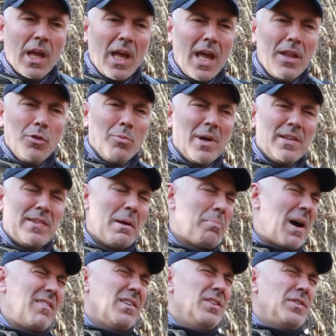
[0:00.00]
And you might say,
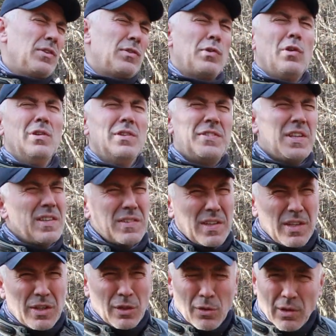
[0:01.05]
Pavlen, this is only
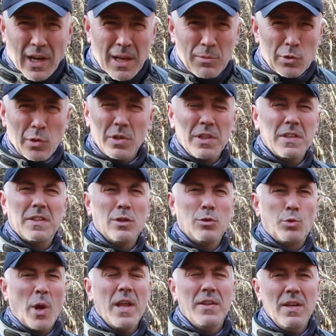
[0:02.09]
16 kilograms,
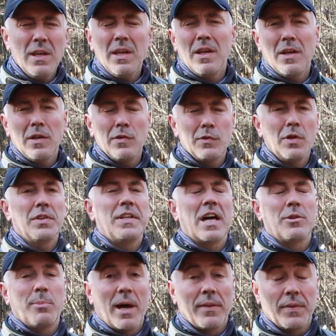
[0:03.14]
220 is not
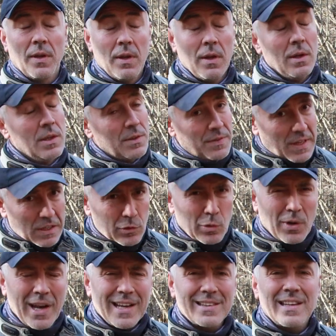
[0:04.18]
that bad. That's
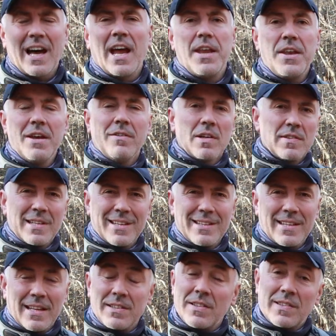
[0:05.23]
correct, I never
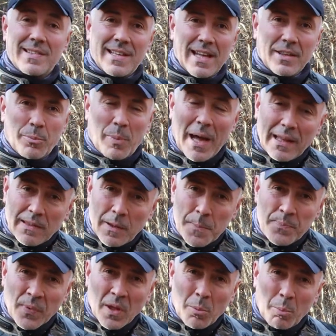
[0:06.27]
said that it's that bad,
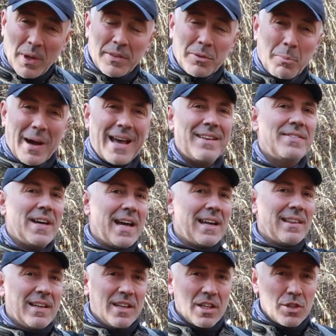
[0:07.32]
but my
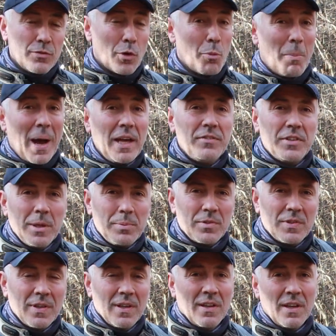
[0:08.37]
entire luggage for my trips